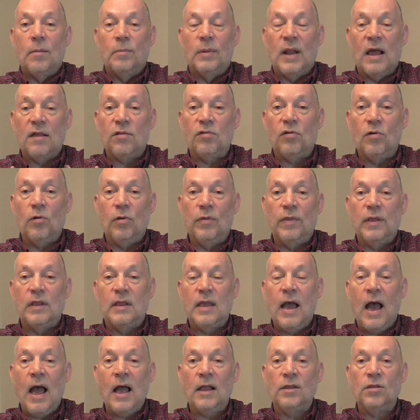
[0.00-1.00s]
Bless all the
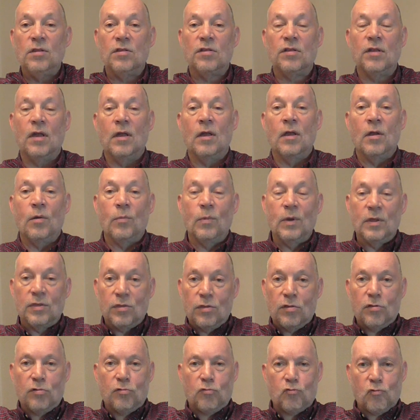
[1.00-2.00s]
dads with
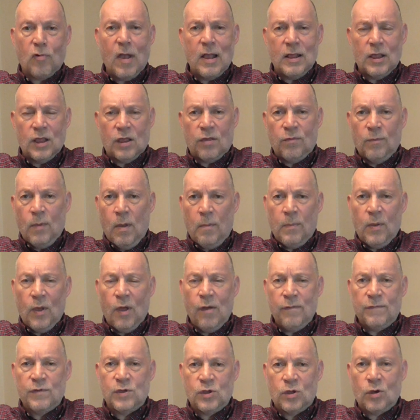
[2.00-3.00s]
strength from
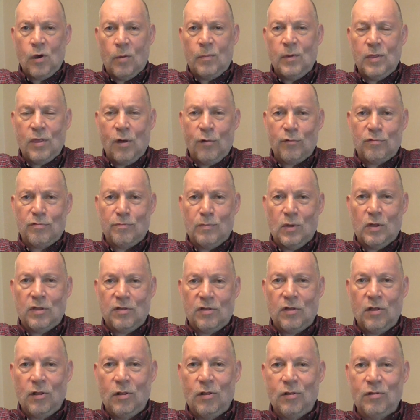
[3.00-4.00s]
above, show me those
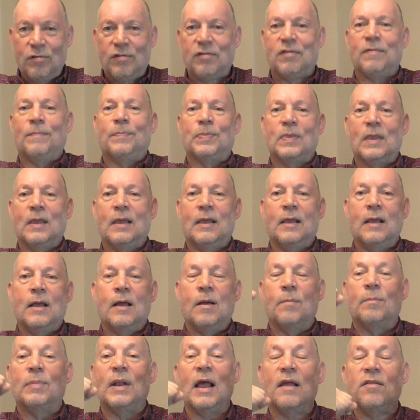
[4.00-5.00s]
muscles.
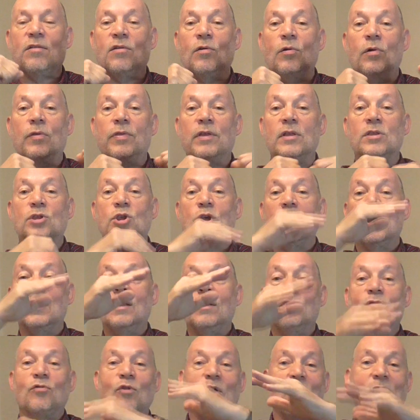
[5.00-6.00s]
Bless all the
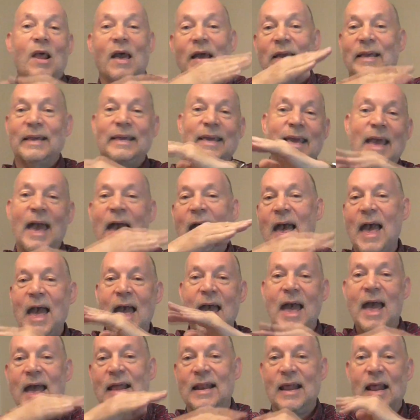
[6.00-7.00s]
children
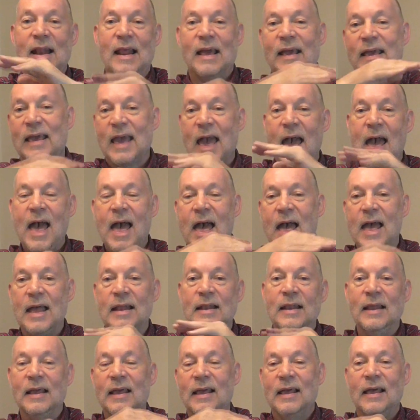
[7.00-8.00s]
again and
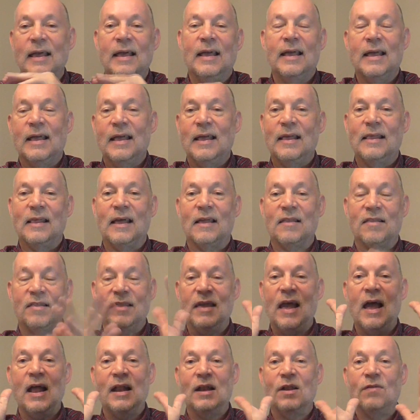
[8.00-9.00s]
again. That's
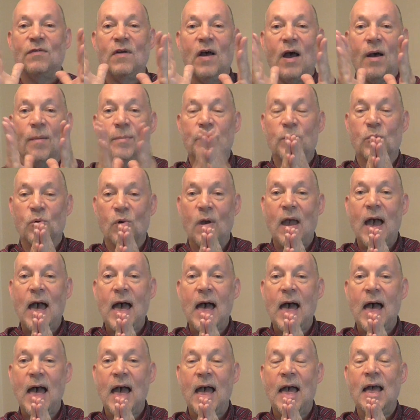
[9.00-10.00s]
the end of our
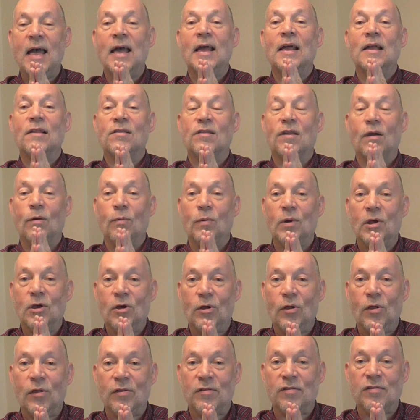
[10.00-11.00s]
prayer. So we
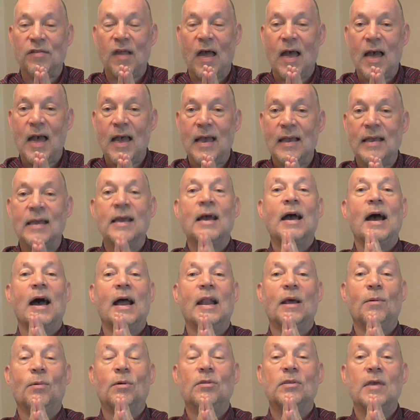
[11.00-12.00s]
all say,
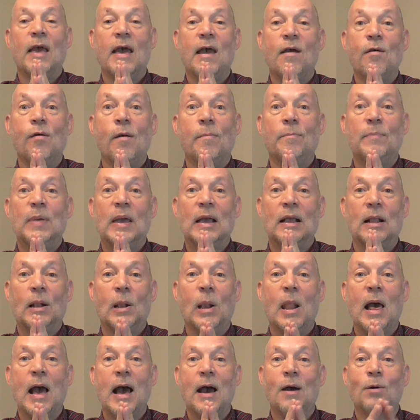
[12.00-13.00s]
and I want to hear a big
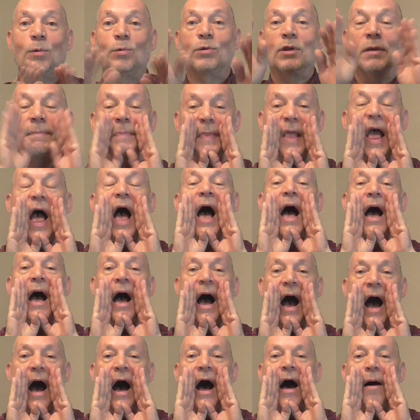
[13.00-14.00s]
loud
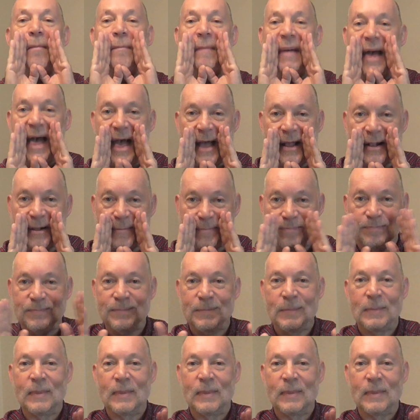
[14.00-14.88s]
Amen.